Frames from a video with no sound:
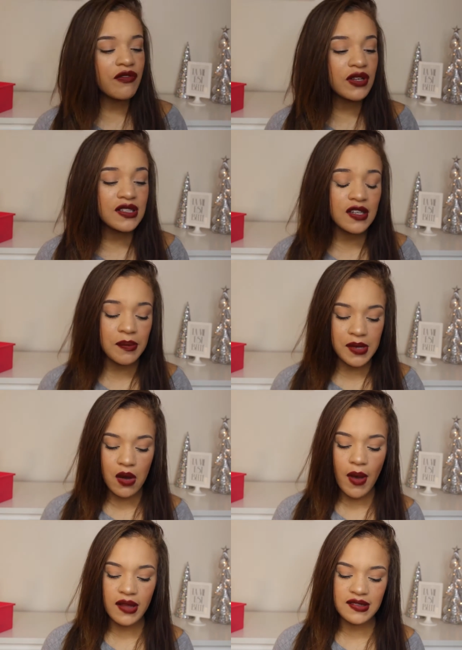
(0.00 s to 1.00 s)
It really took me
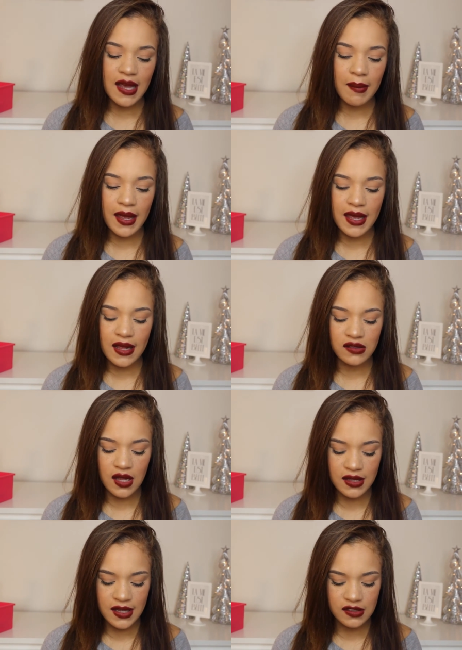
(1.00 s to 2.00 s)
a while to get my hands
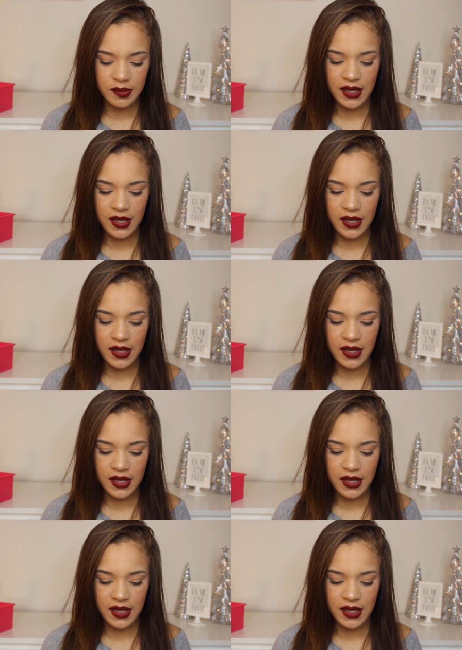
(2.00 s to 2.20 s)
on these